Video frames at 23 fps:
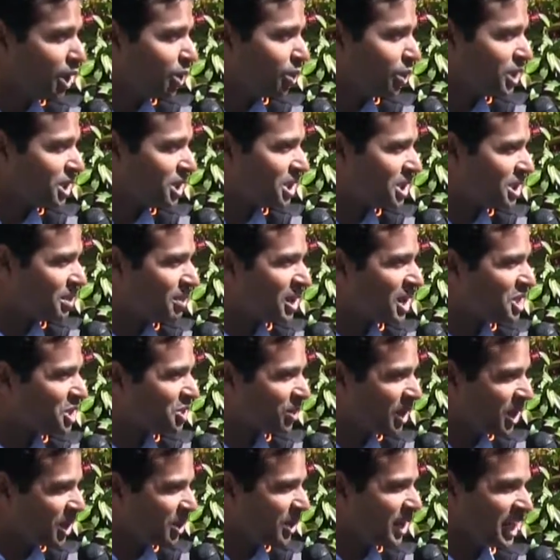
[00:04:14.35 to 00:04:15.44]
which is the best
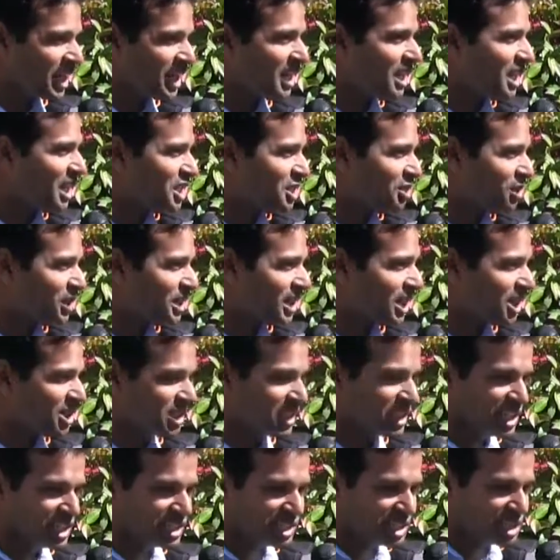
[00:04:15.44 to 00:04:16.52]
way to get engaged with
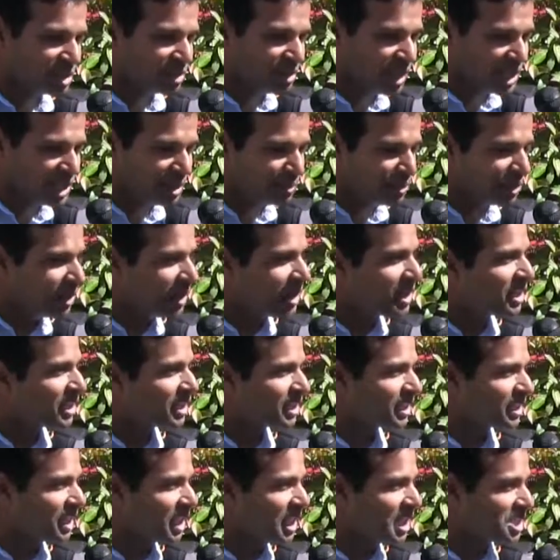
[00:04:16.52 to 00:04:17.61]
ThousandEyes is try the product,
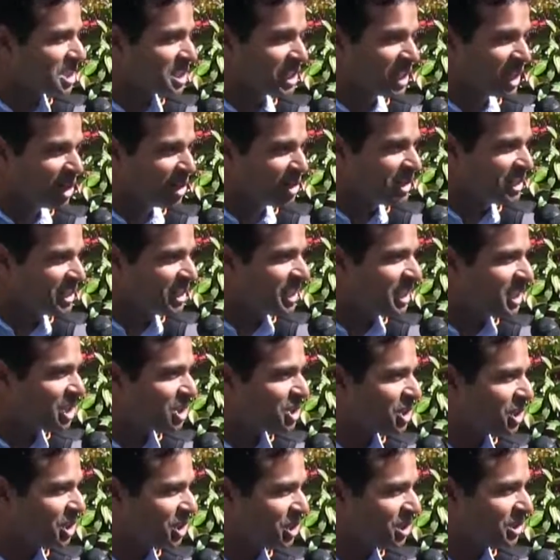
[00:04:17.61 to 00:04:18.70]
uh, see how easy it is
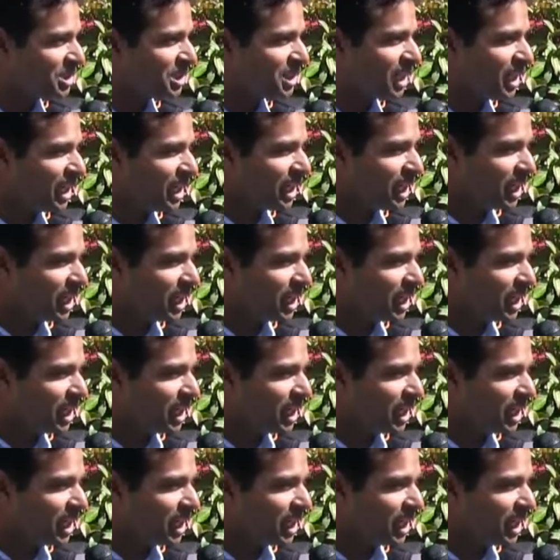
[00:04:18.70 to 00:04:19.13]
to use,